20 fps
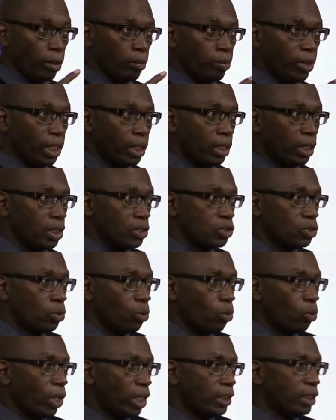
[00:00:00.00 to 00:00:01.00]
Because
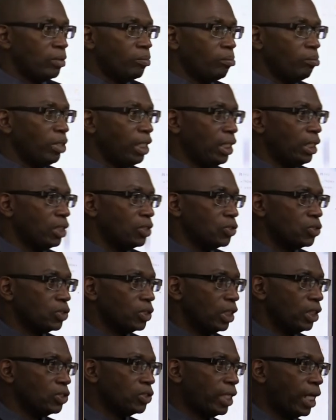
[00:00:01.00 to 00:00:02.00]
what it
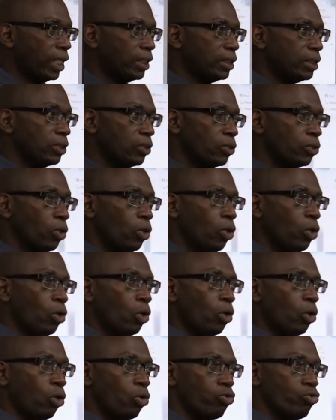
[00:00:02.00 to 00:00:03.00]
means is that
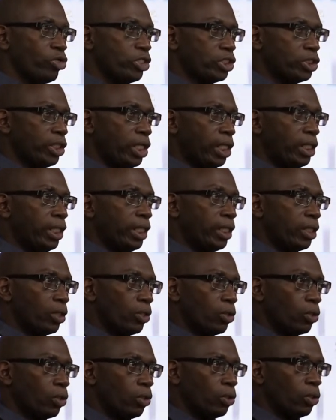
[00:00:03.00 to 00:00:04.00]
originally
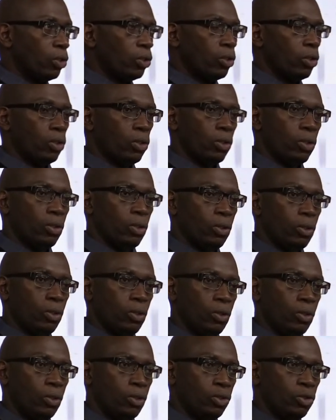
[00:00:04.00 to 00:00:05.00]

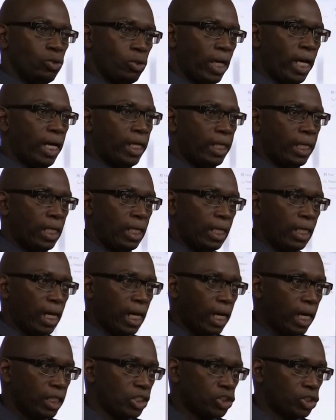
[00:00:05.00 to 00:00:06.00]
you had a
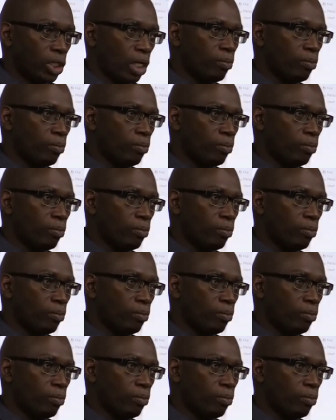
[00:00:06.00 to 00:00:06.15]
large